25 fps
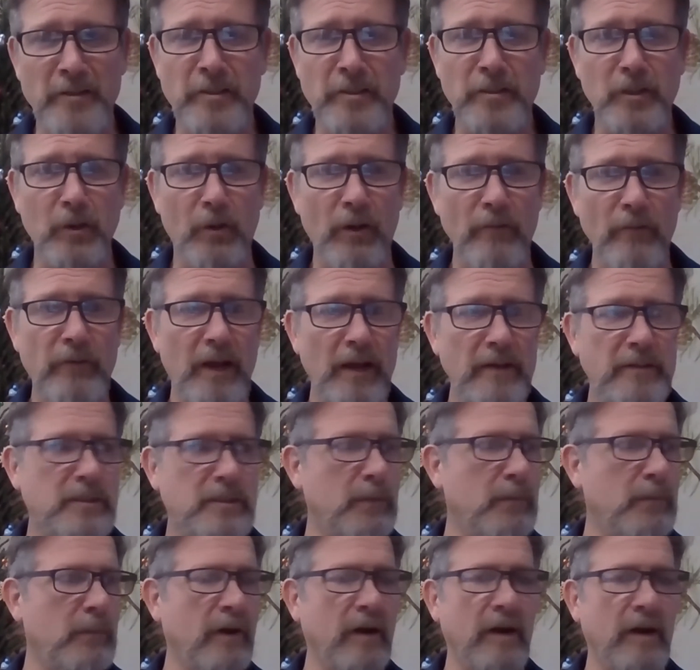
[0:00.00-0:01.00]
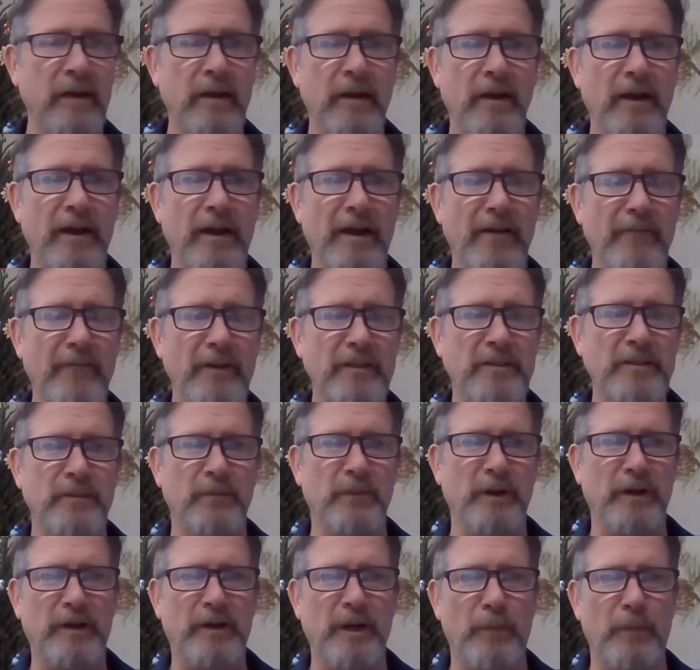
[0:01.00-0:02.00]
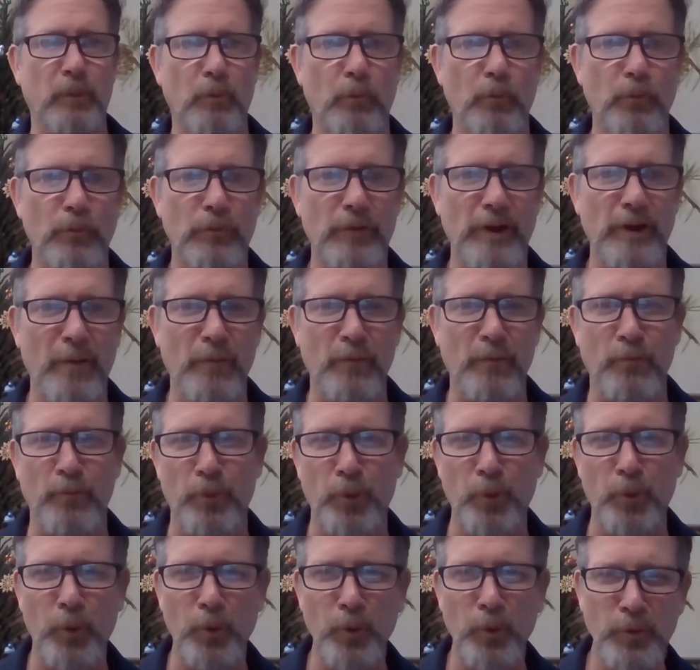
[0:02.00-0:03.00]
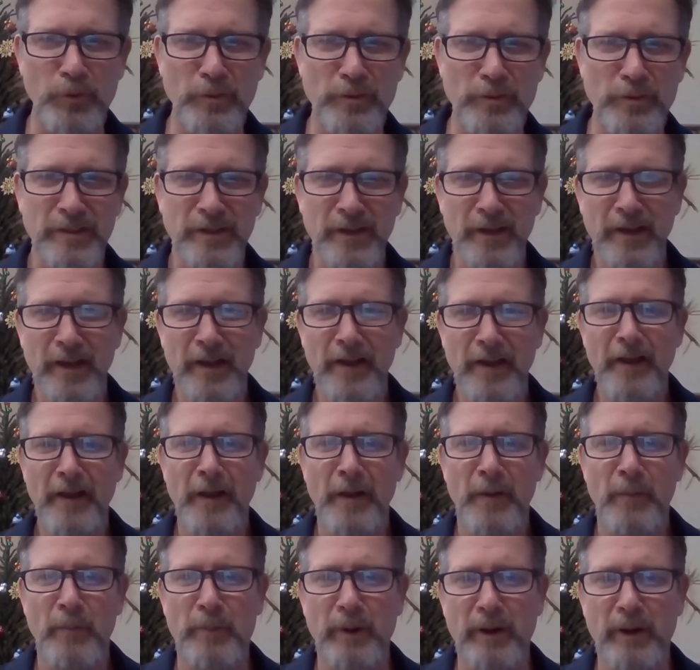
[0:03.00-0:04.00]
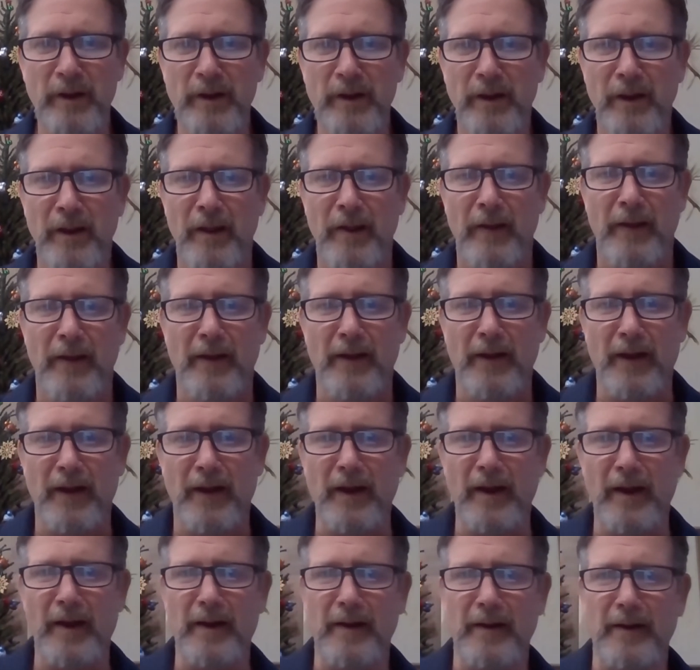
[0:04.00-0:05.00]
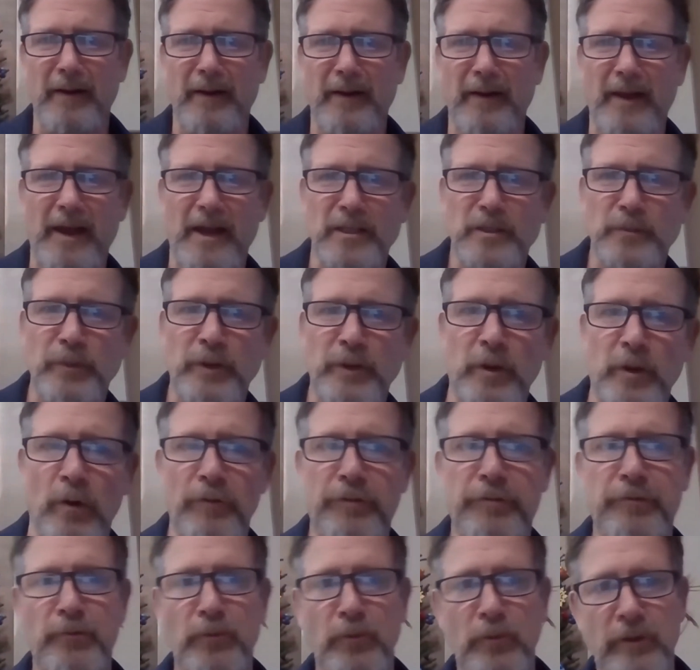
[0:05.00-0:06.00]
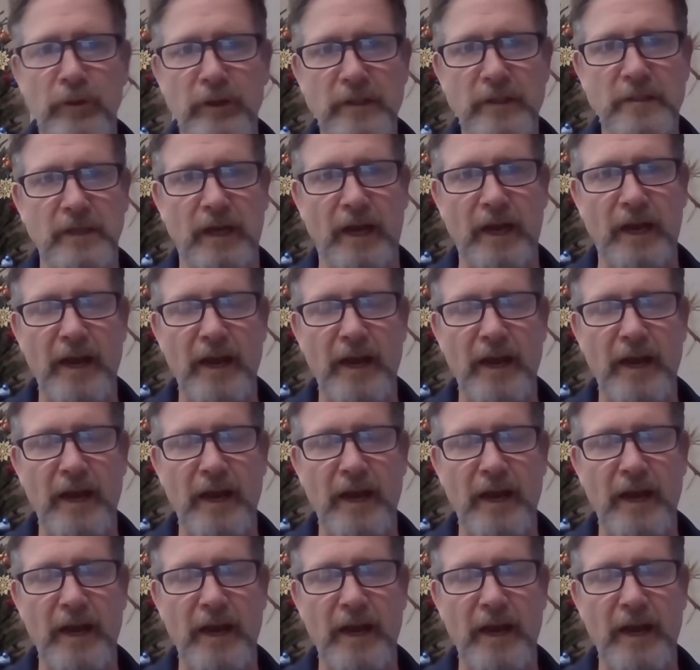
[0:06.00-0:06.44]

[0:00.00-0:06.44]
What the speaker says: So I've got a couple, not rules, but as we go through this,